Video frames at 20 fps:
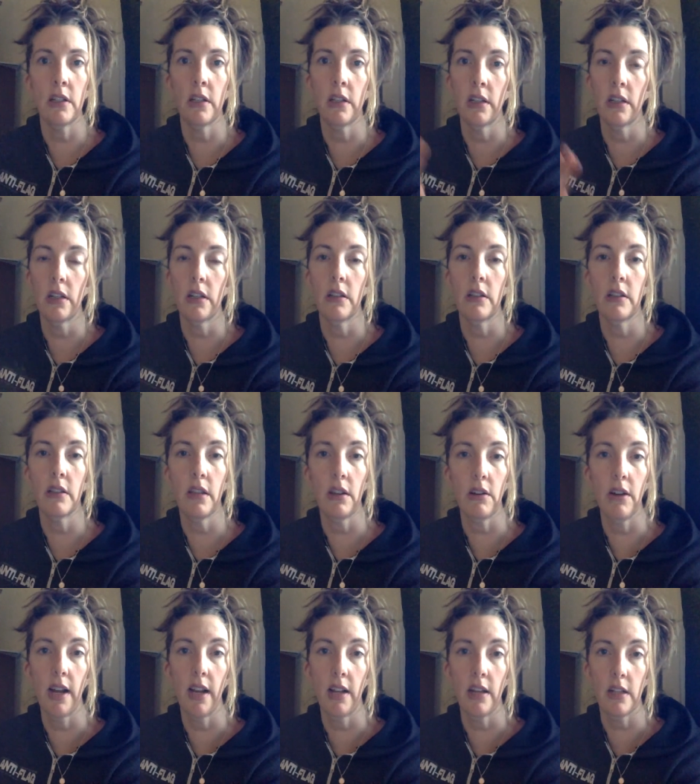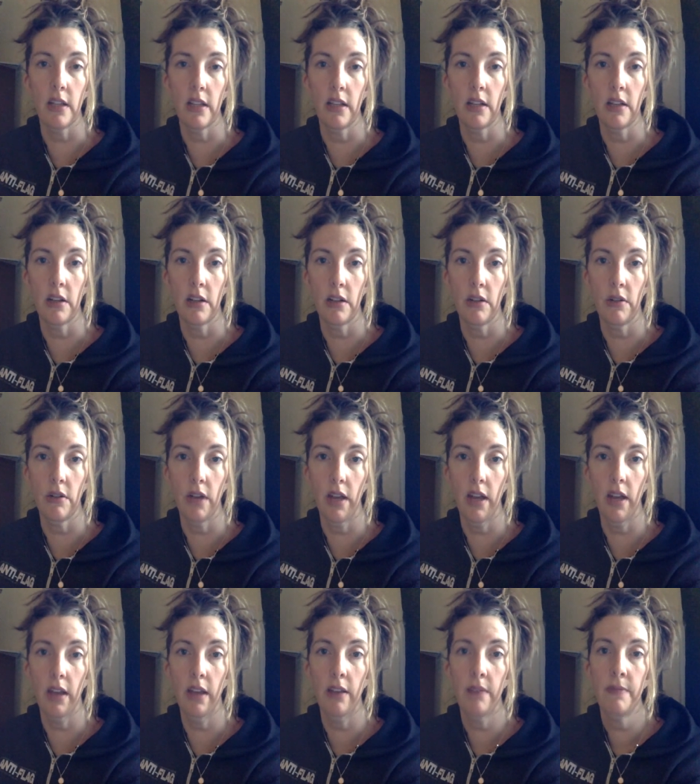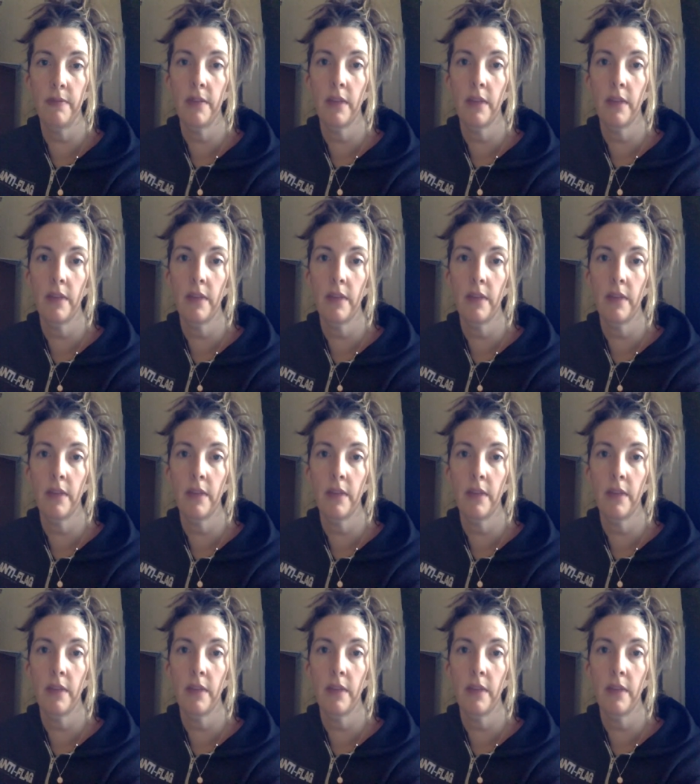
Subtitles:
you. They're handling it okay.